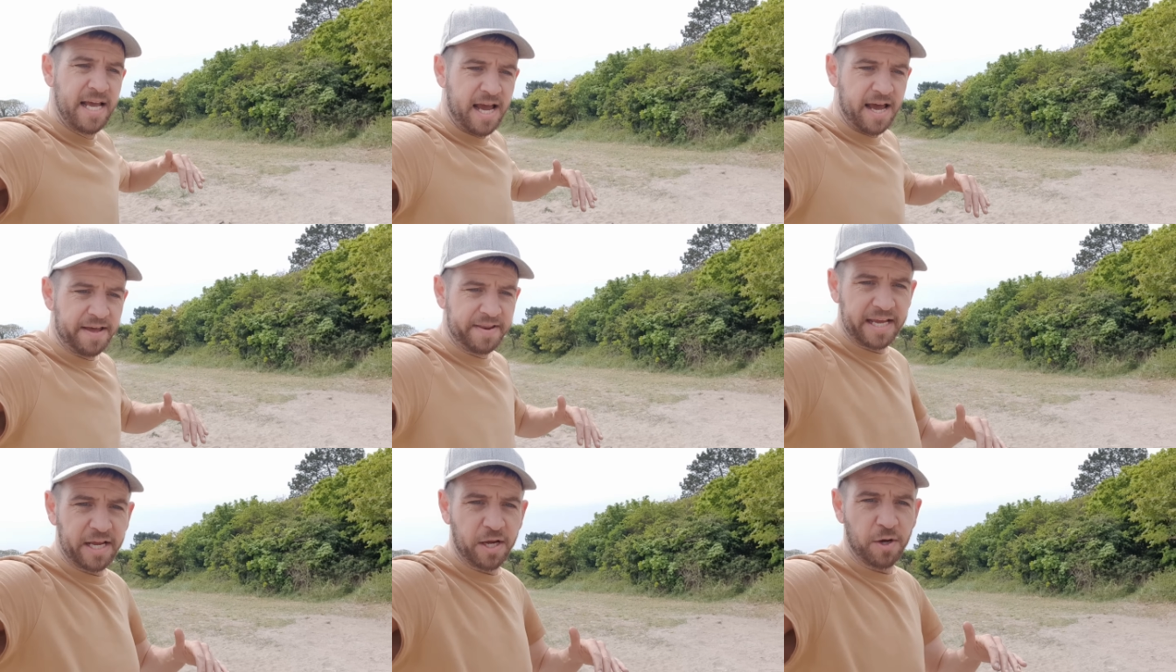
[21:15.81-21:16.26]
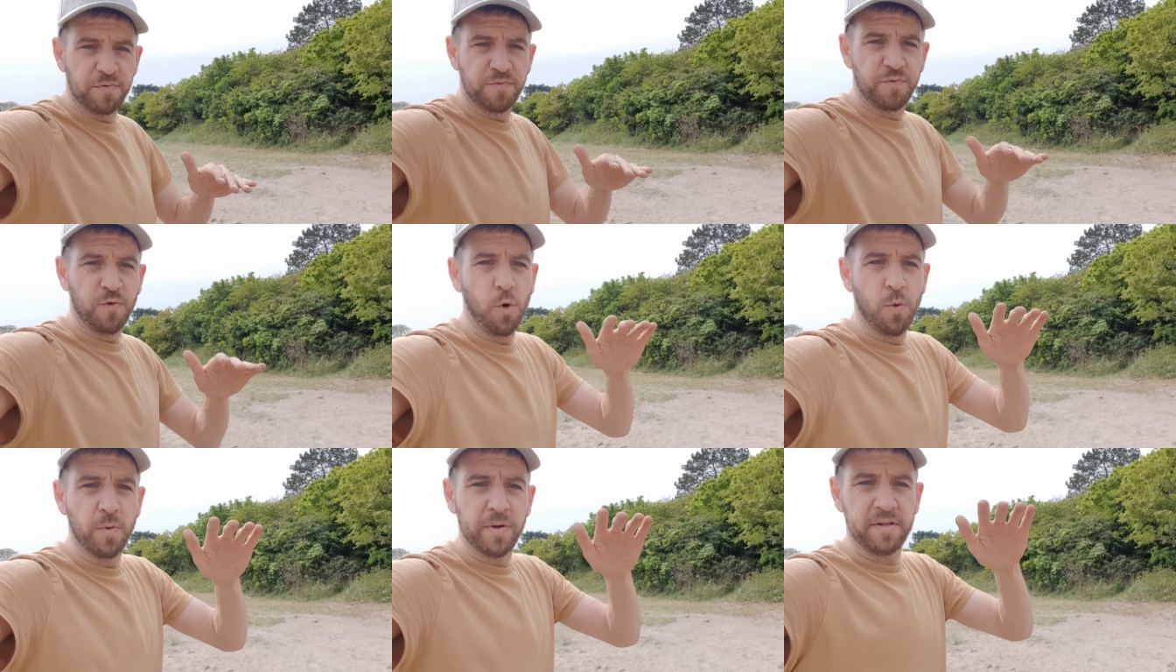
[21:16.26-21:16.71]
and then go
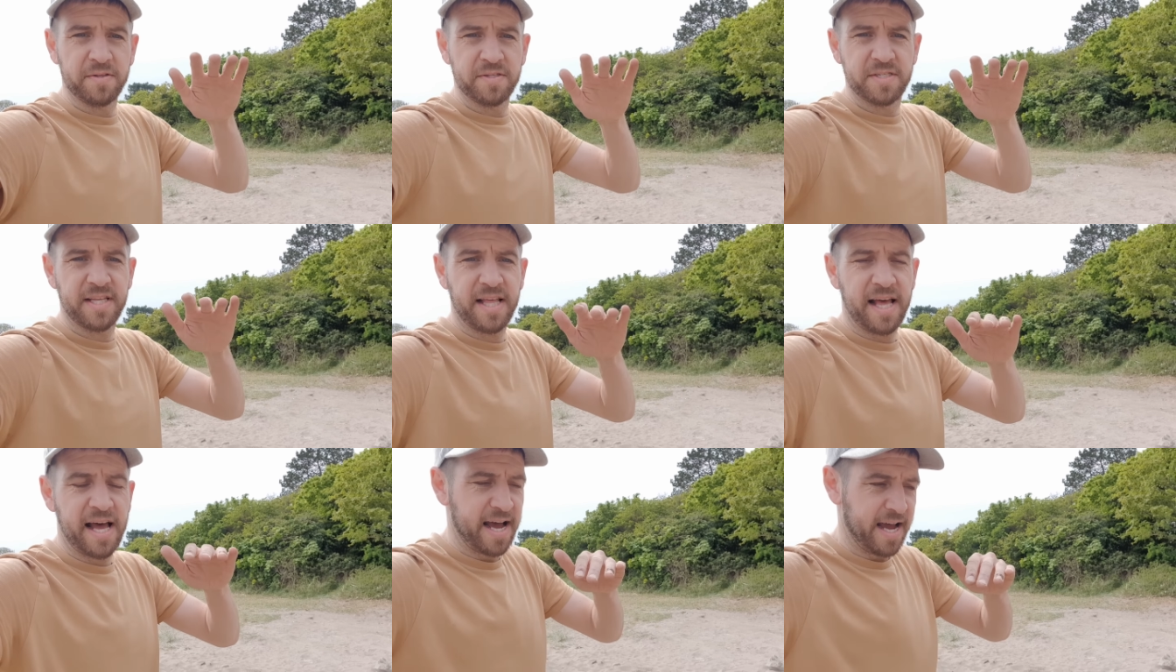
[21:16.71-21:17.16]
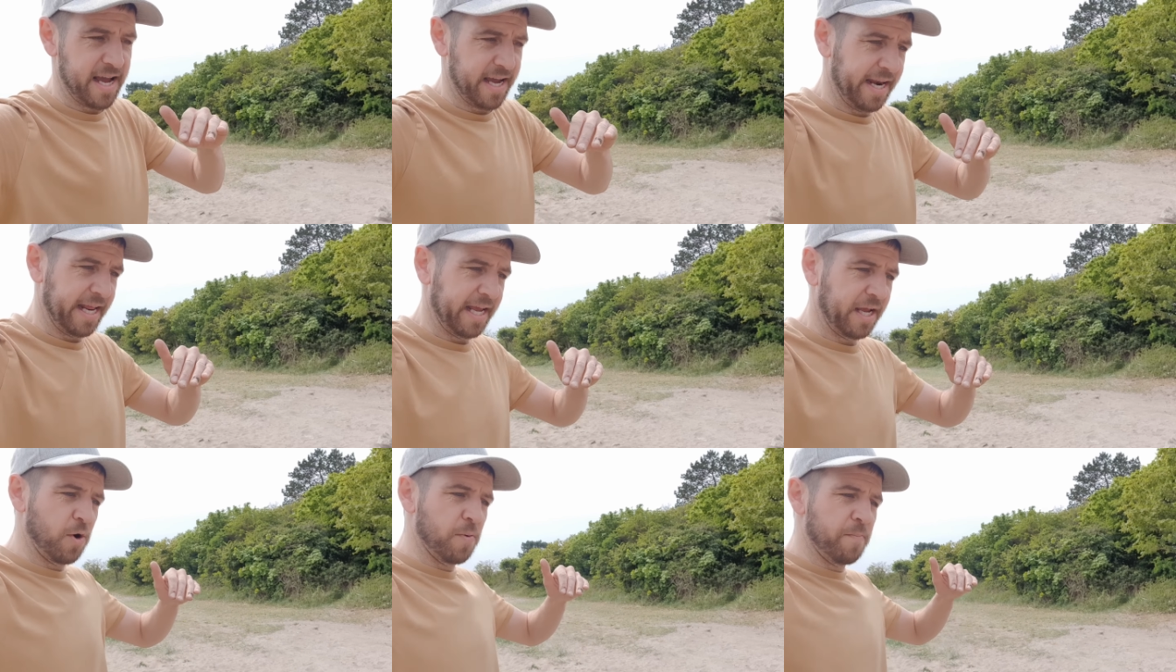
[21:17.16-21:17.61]
forward onto that,
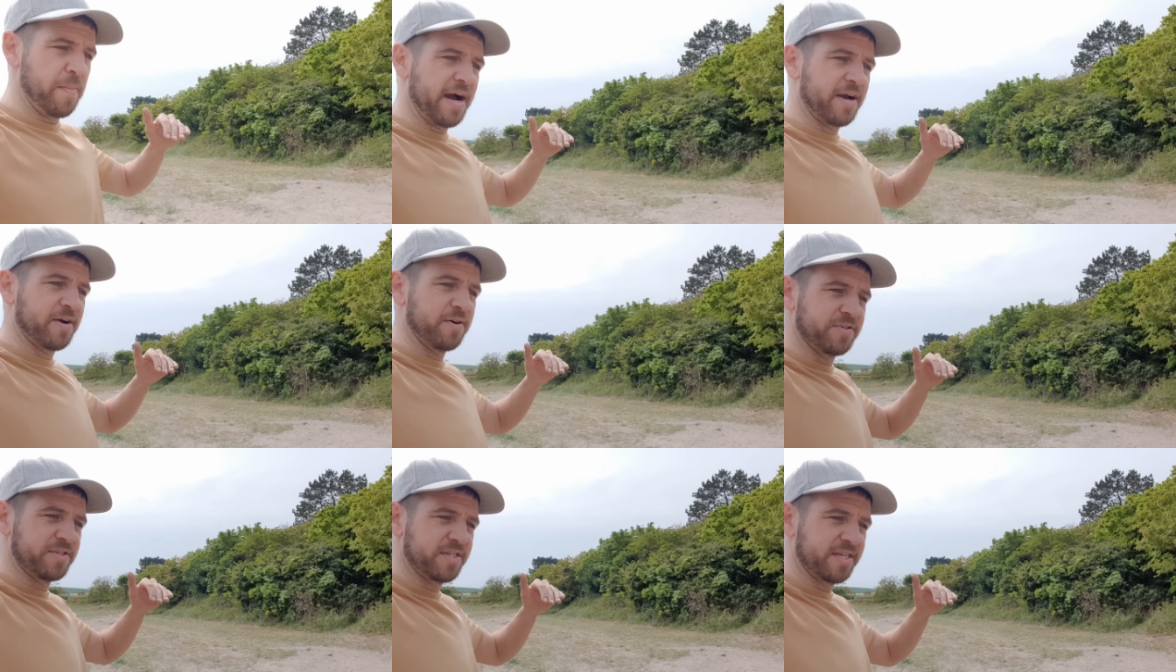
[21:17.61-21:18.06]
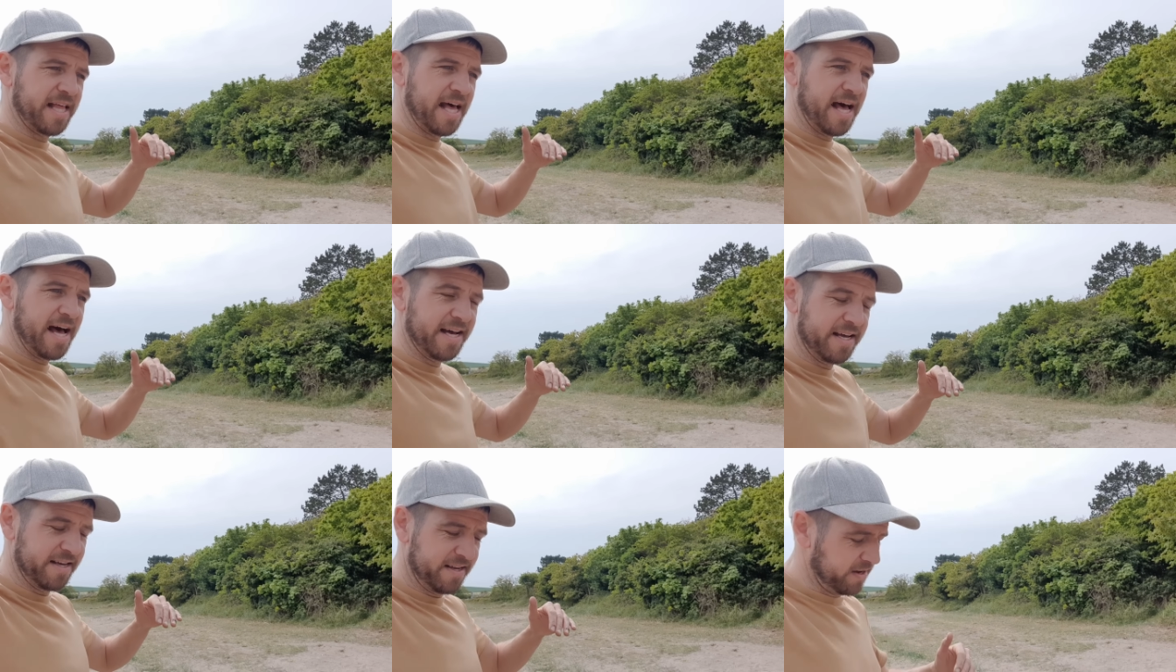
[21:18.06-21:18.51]
and then go back onto
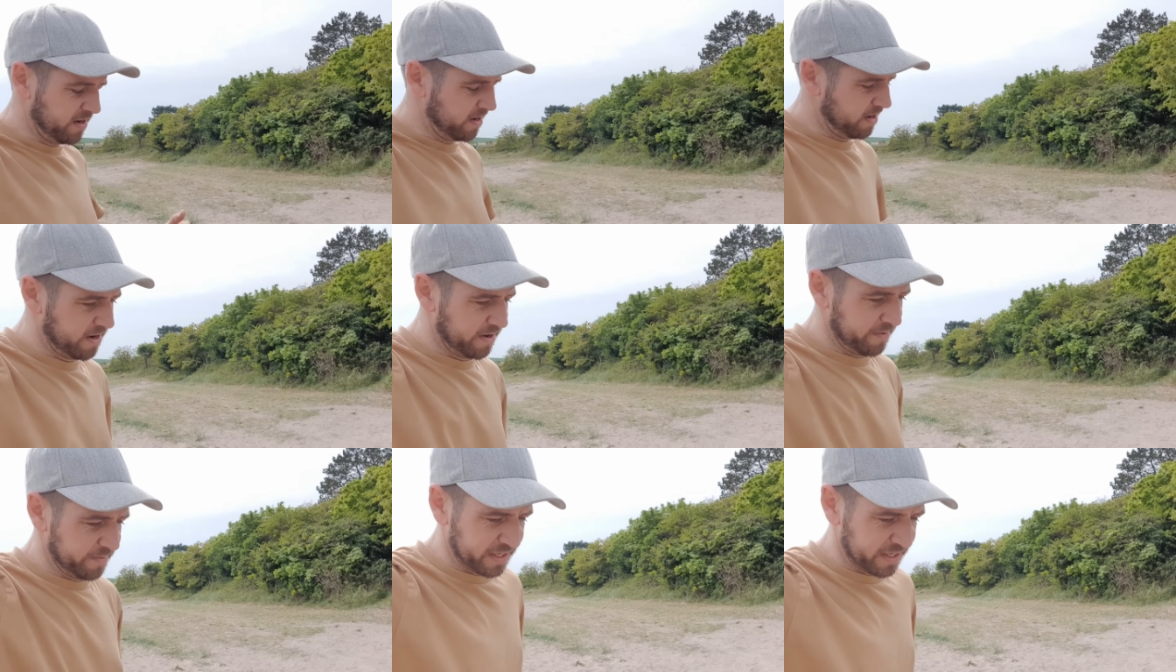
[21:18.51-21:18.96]
that. Oh, it